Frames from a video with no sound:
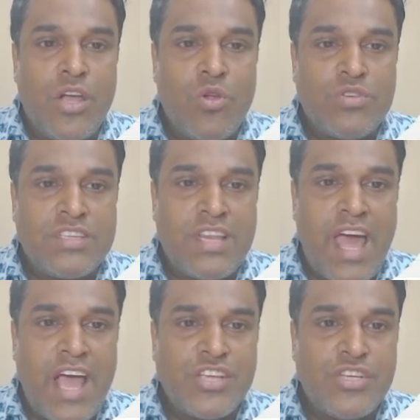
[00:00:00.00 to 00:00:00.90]

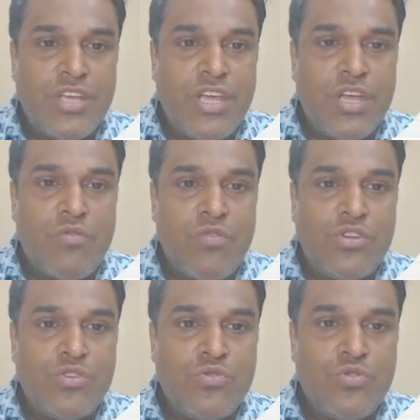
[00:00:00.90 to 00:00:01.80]
slash equal
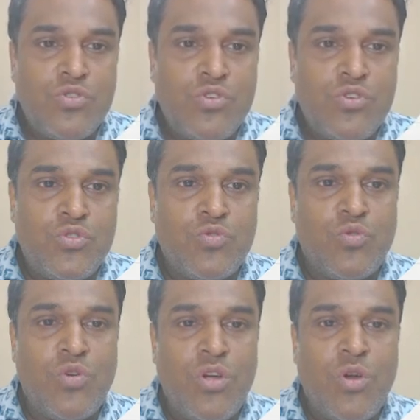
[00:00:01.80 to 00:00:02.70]
to
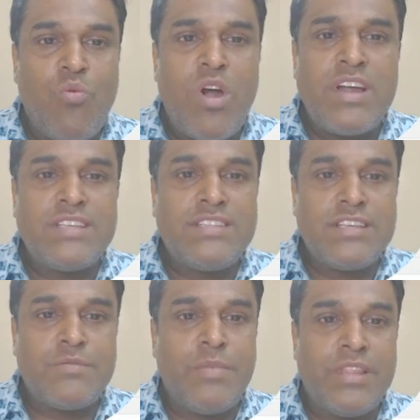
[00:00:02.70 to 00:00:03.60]
2. Now, what does
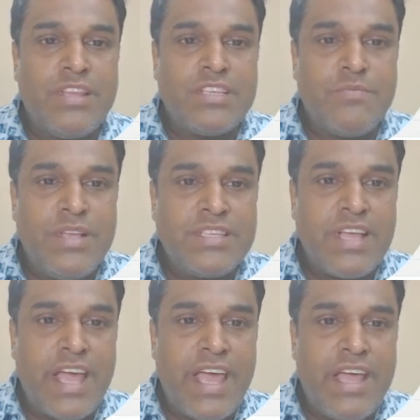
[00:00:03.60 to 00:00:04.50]
this mean? This means
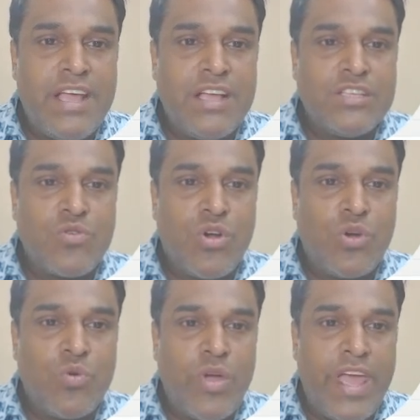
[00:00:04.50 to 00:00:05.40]
A is equal
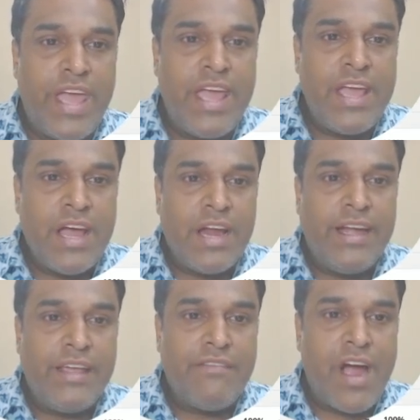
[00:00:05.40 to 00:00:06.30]
to A
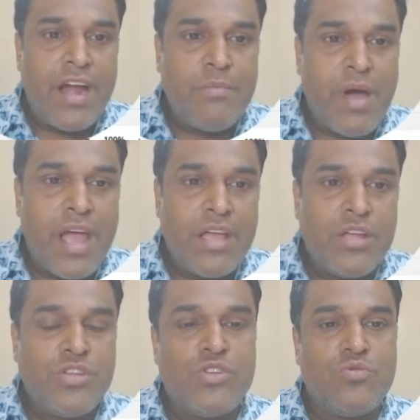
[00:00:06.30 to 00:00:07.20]
divided by
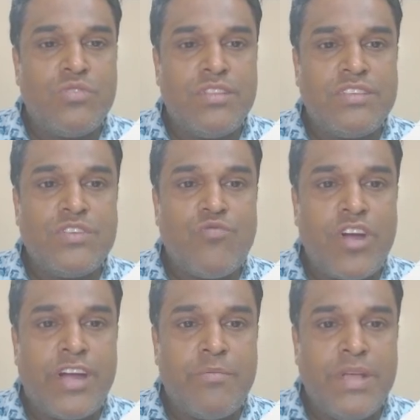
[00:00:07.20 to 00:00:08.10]
2. This is what
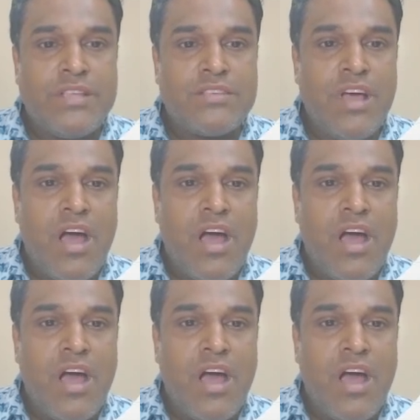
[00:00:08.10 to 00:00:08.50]
it means.